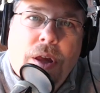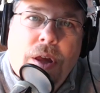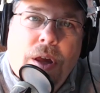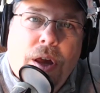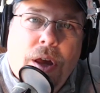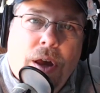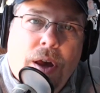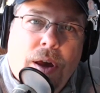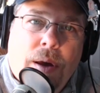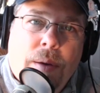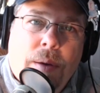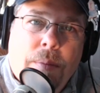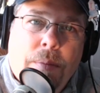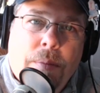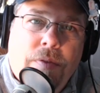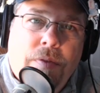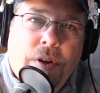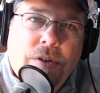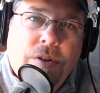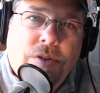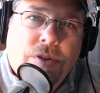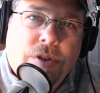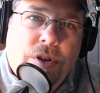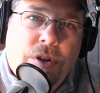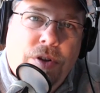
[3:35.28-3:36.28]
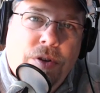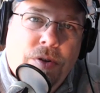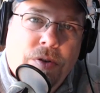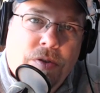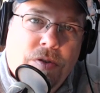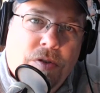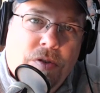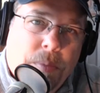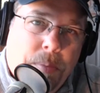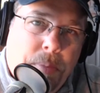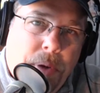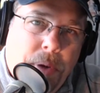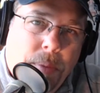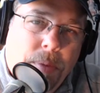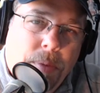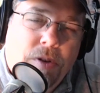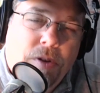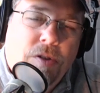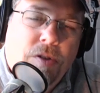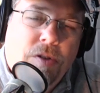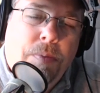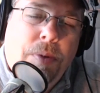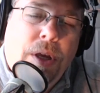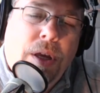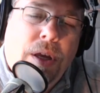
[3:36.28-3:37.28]
eventually doing some public
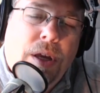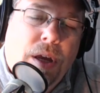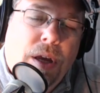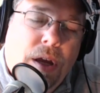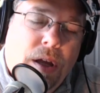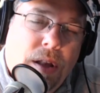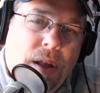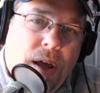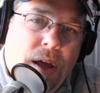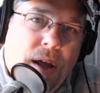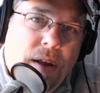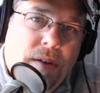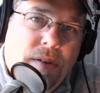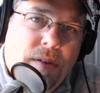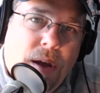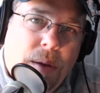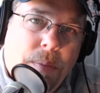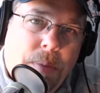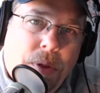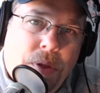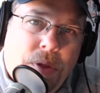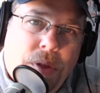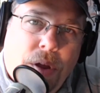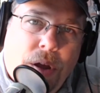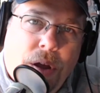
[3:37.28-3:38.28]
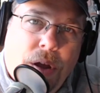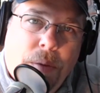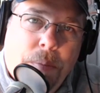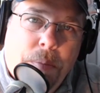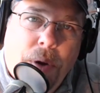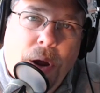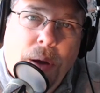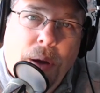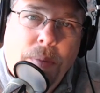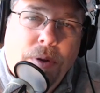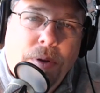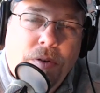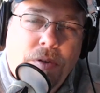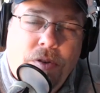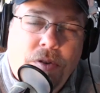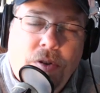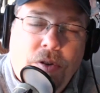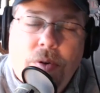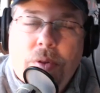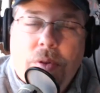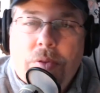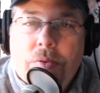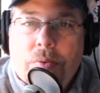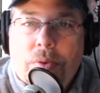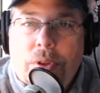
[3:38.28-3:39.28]
speaking and that type of thing, probably 2
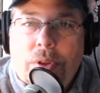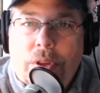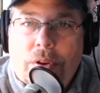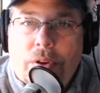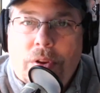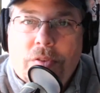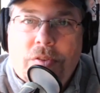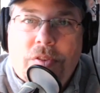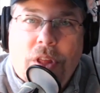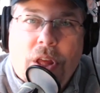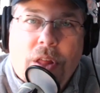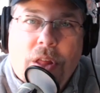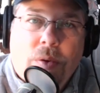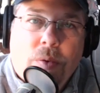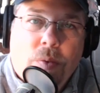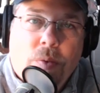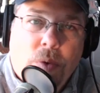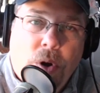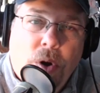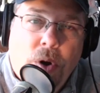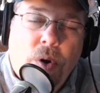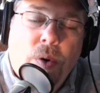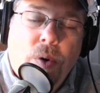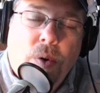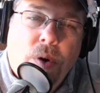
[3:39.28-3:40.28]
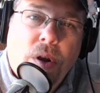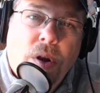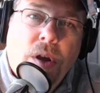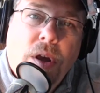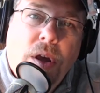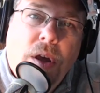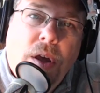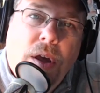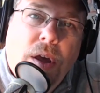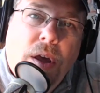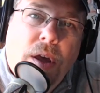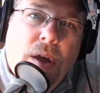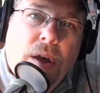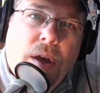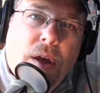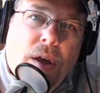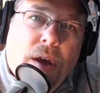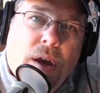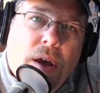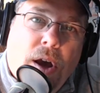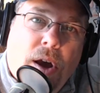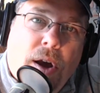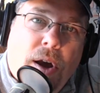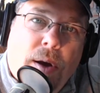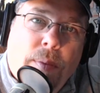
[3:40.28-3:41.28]
to 3 years down the road,
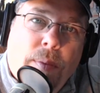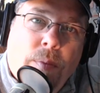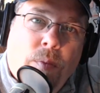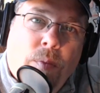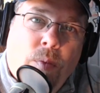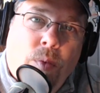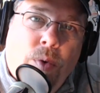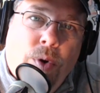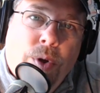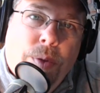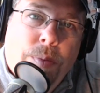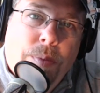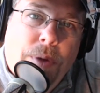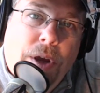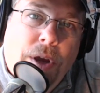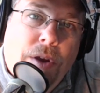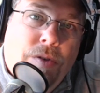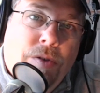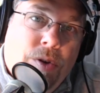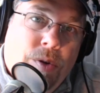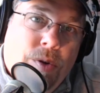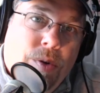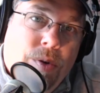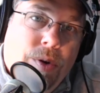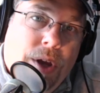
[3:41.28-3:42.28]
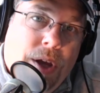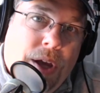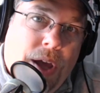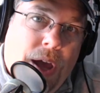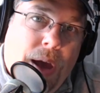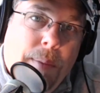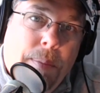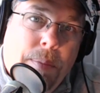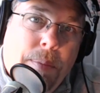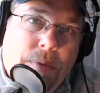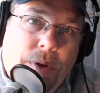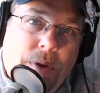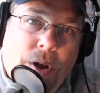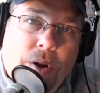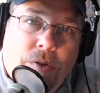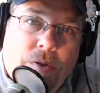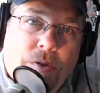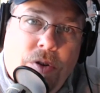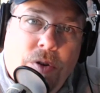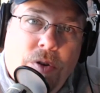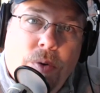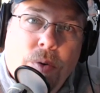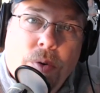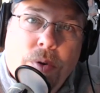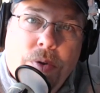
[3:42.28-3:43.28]
with me doing,
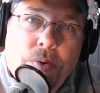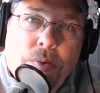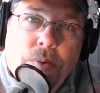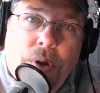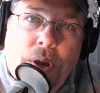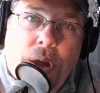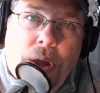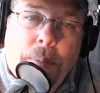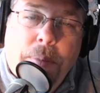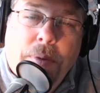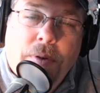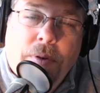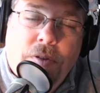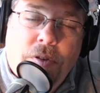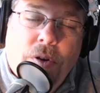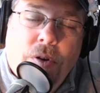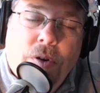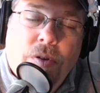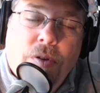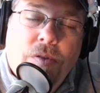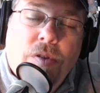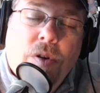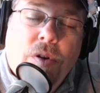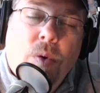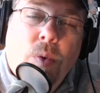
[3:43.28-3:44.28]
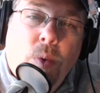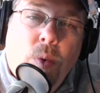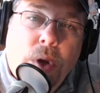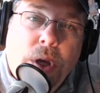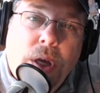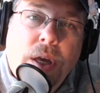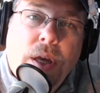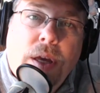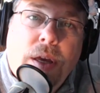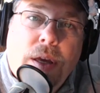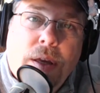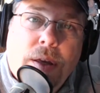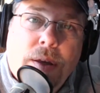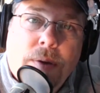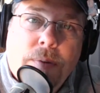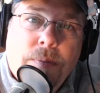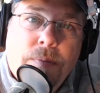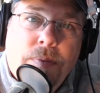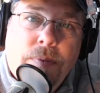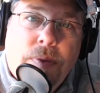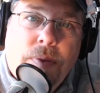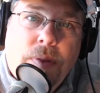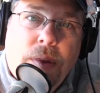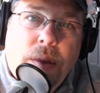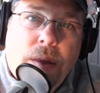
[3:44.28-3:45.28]
2 or 3 episodes a week,
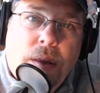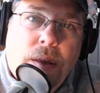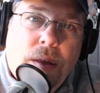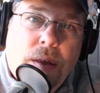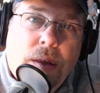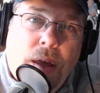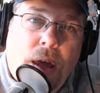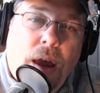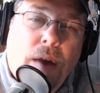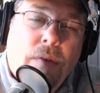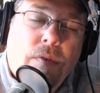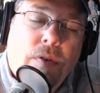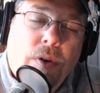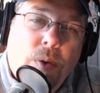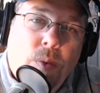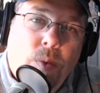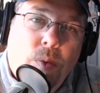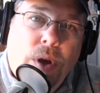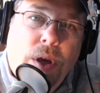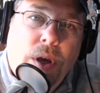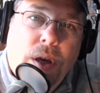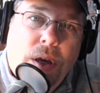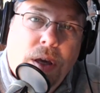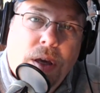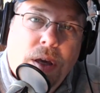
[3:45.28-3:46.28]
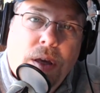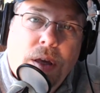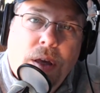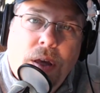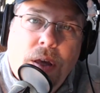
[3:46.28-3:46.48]
every week,